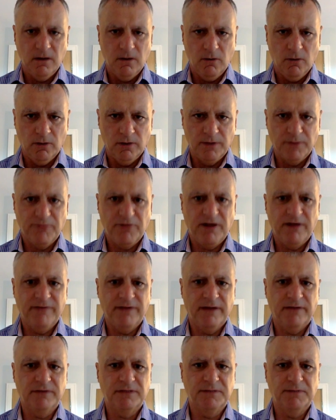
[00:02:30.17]
all the
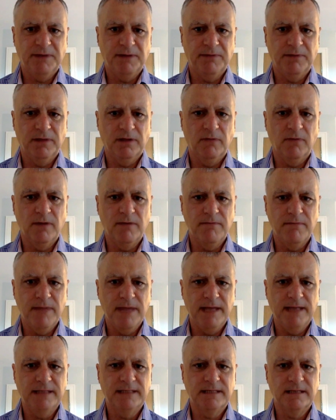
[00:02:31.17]
private equity people that we
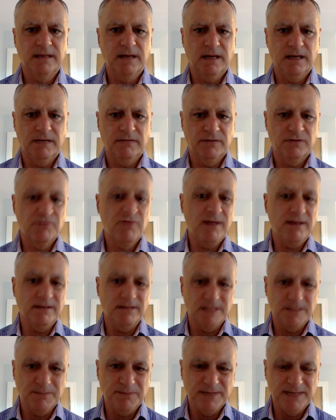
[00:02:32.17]
meet, and it was
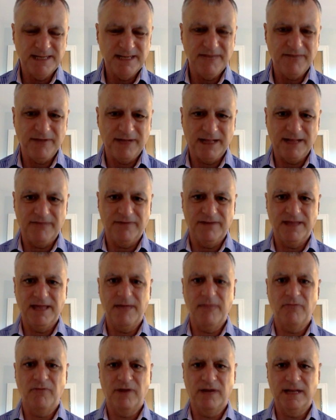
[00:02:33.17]
written specifically for
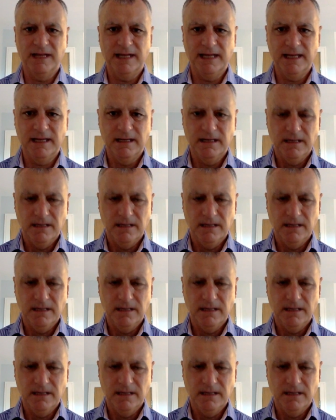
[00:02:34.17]
them, really.